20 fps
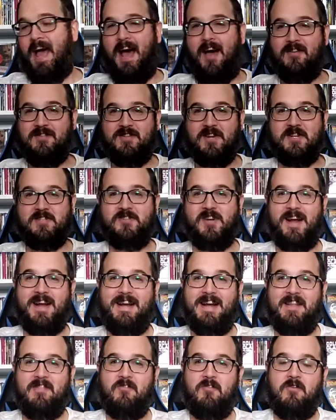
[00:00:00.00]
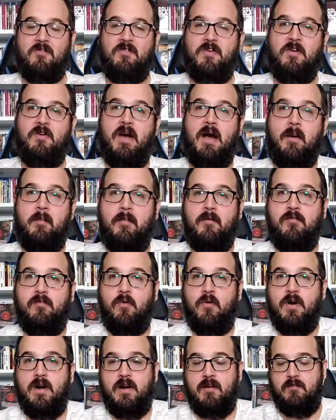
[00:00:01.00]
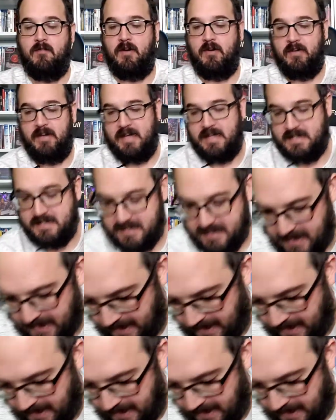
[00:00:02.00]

was going to try to get the review out before it released,